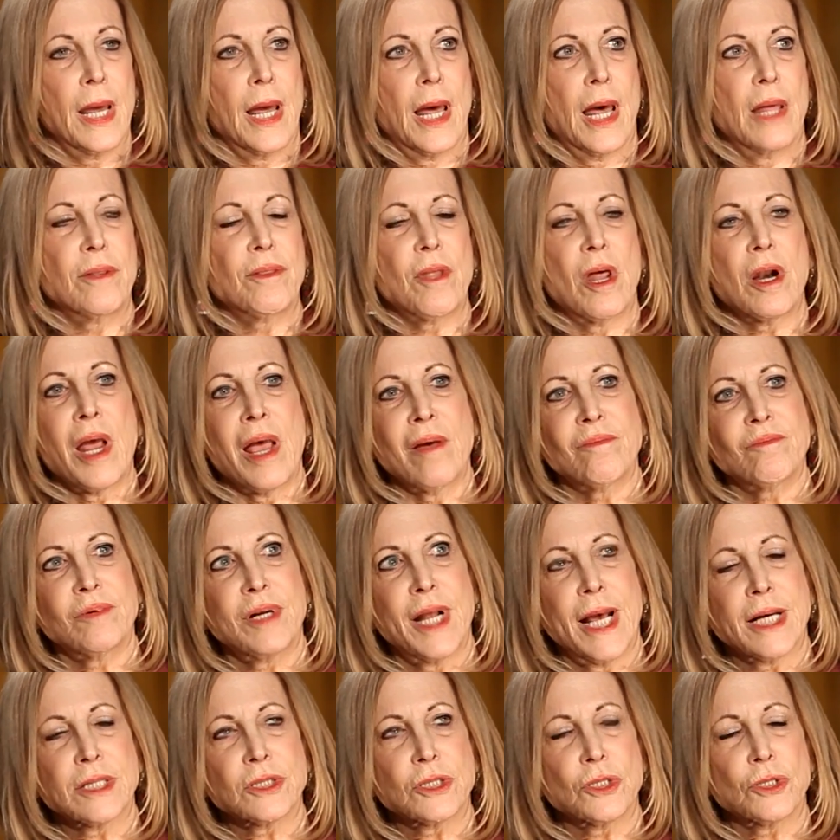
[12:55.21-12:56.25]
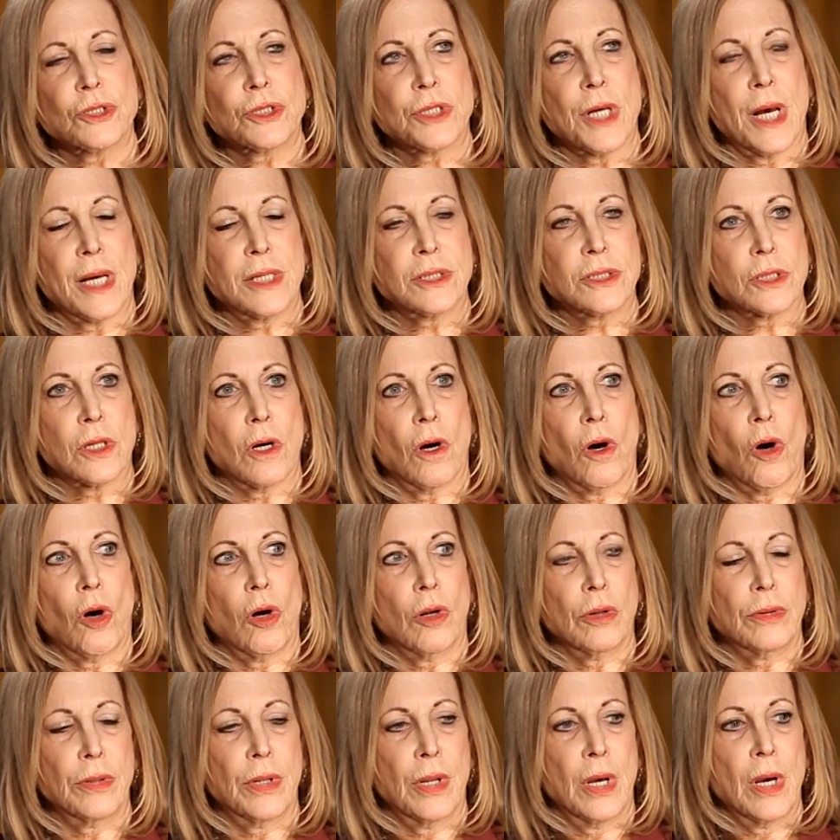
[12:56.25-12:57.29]
And then I have an exercise
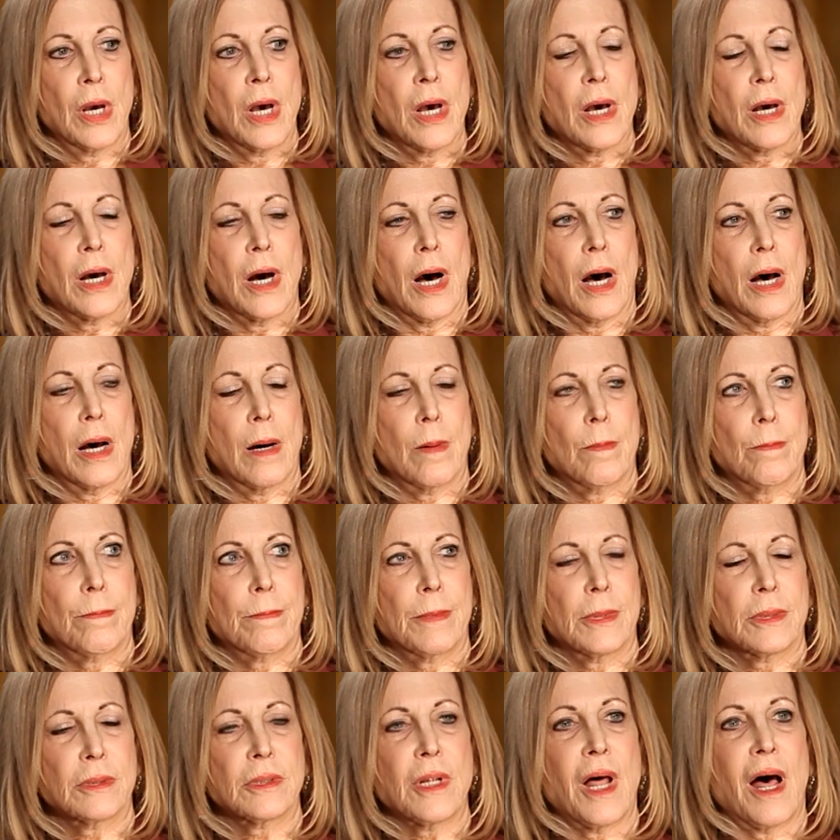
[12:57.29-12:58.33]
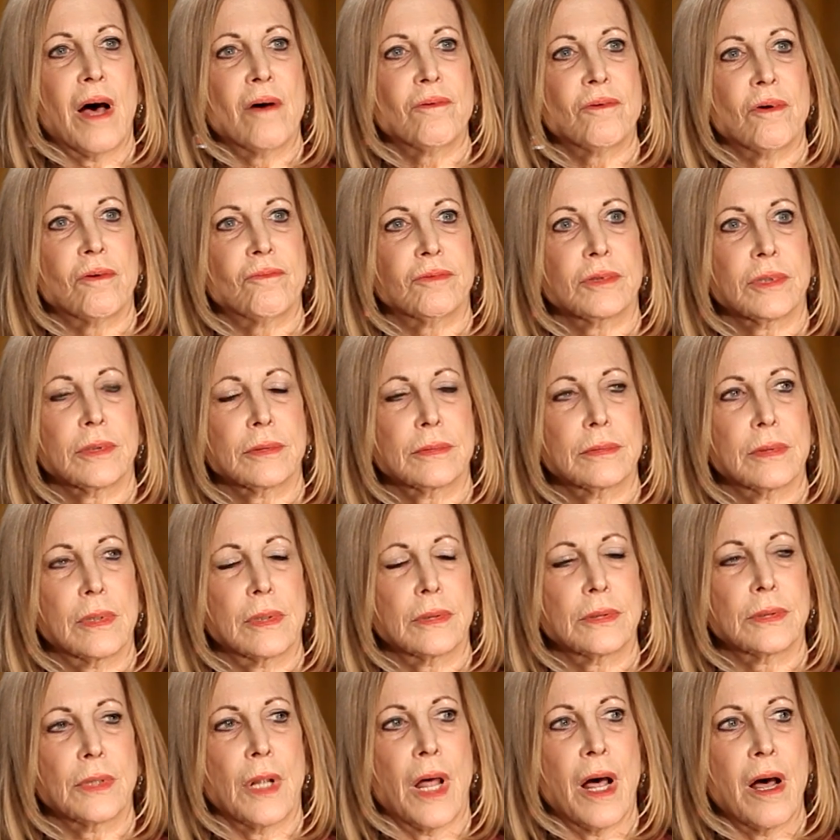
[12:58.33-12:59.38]
called love
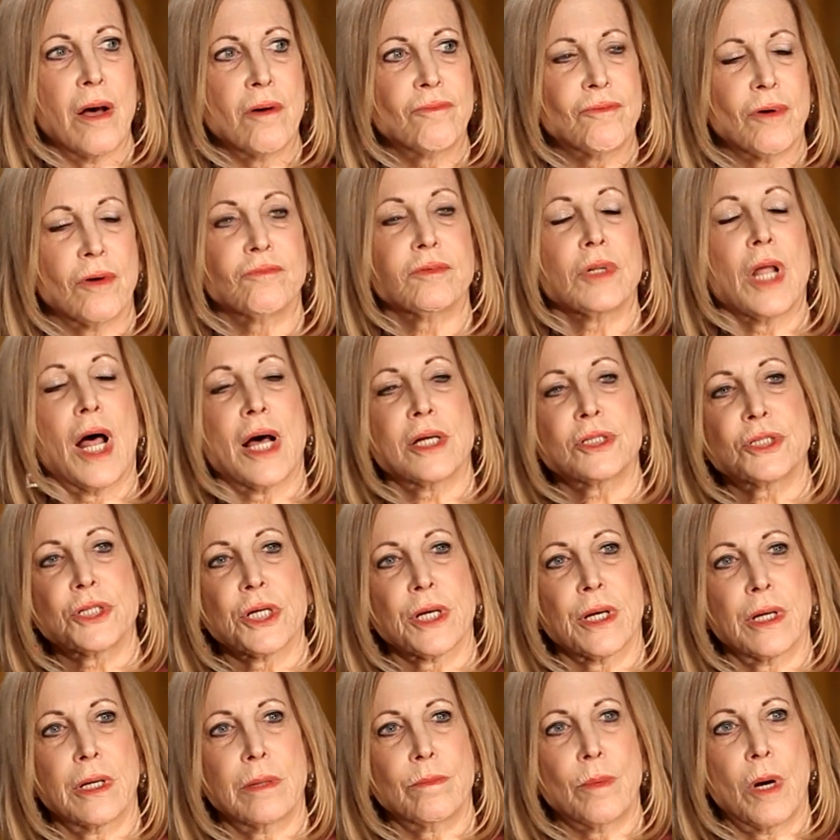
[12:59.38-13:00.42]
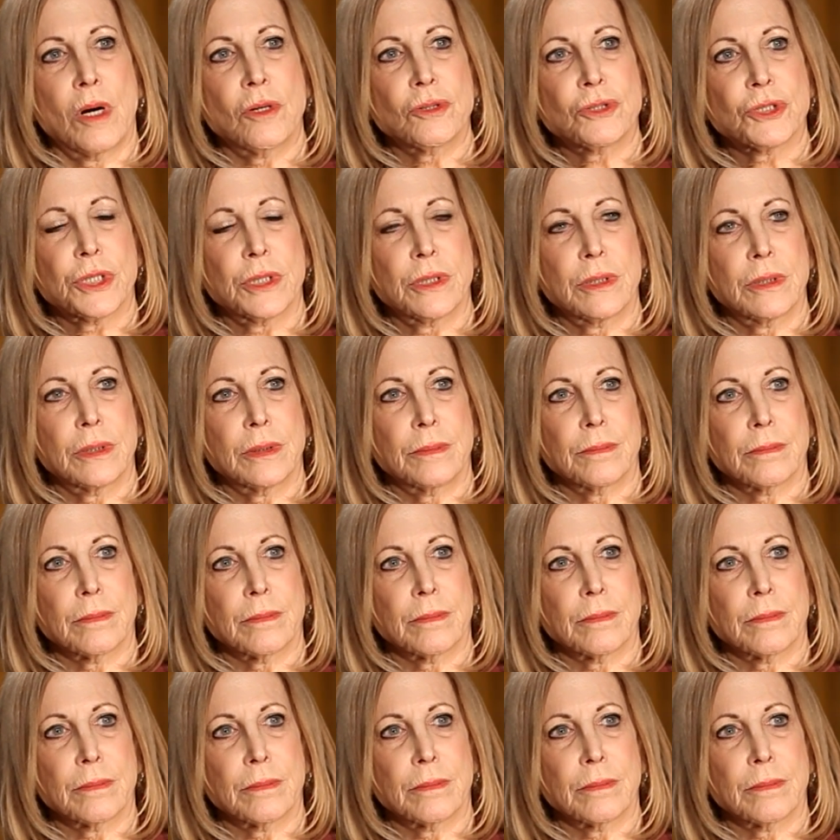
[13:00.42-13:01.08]
of logic and emotion.